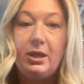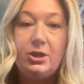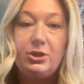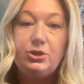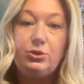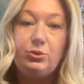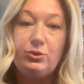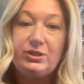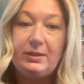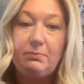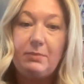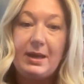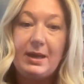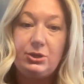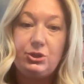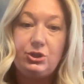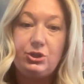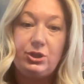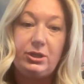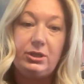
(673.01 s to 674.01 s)
Susan
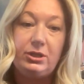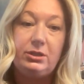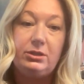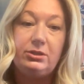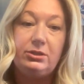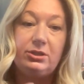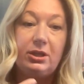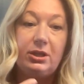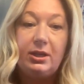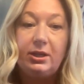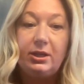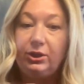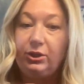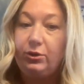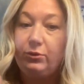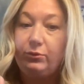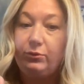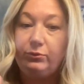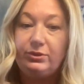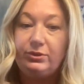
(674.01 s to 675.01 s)
mentioned,
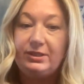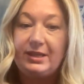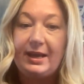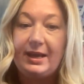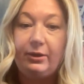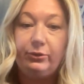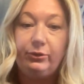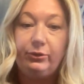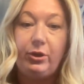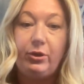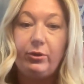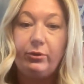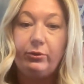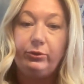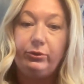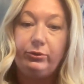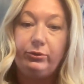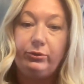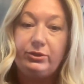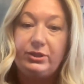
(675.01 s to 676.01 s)

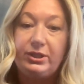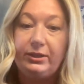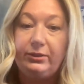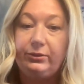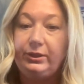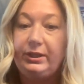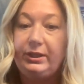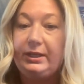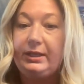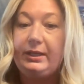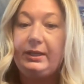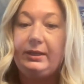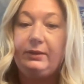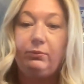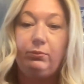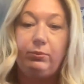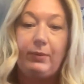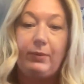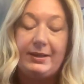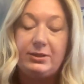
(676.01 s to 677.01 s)
telco, utility,
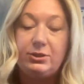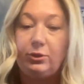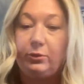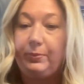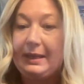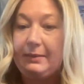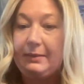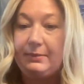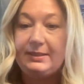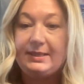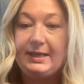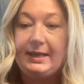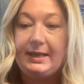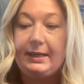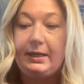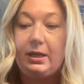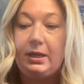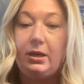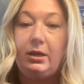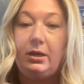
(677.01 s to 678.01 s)
rental payment
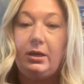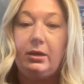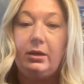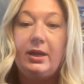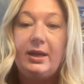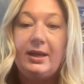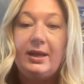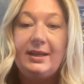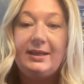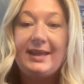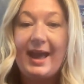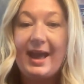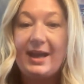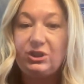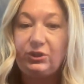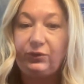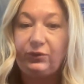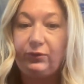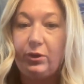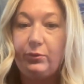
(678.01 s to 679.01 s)
data,
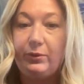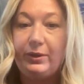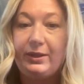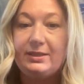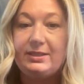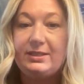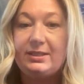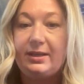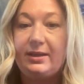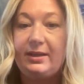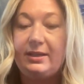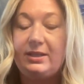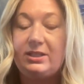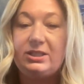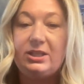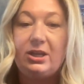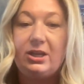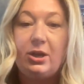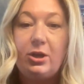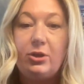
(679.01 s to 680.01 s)
cash flow
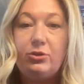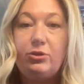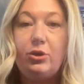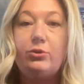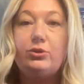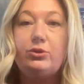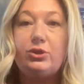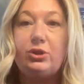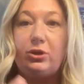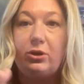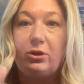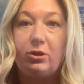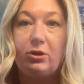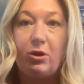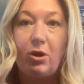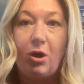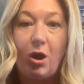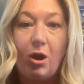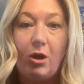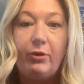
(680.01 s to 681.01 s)
insights. Those are
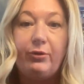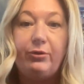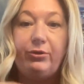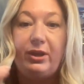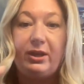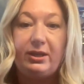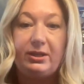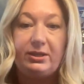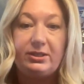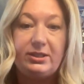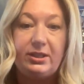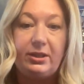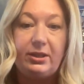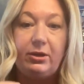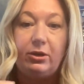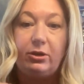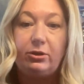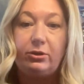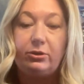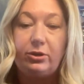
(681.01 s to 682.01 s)
all things that
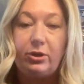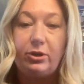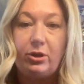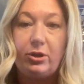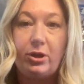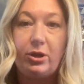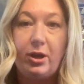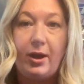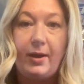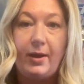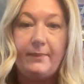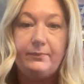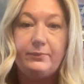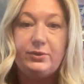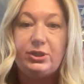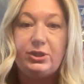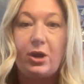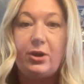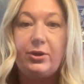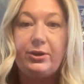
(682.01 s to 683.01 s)
are
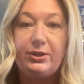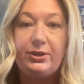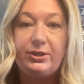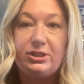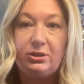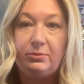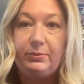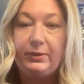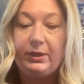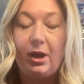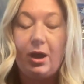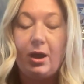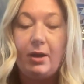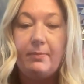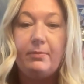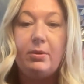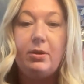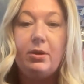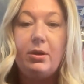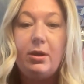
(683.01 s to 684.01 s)
starting to
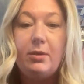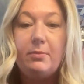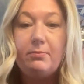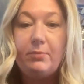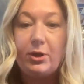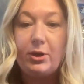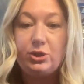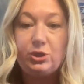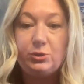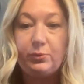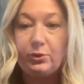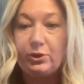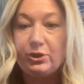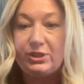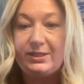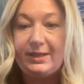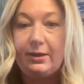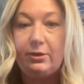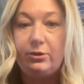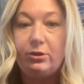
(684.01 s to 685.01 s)
become much more
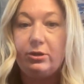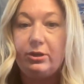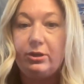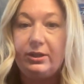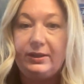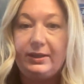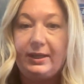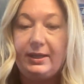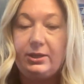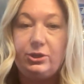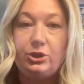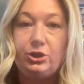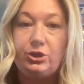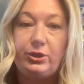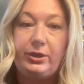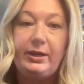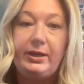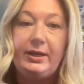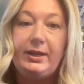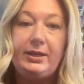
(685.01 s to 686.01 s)
standard in the
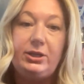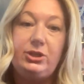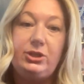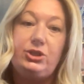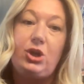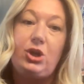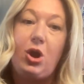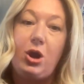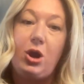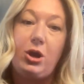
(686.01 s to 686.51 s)
industry, and it is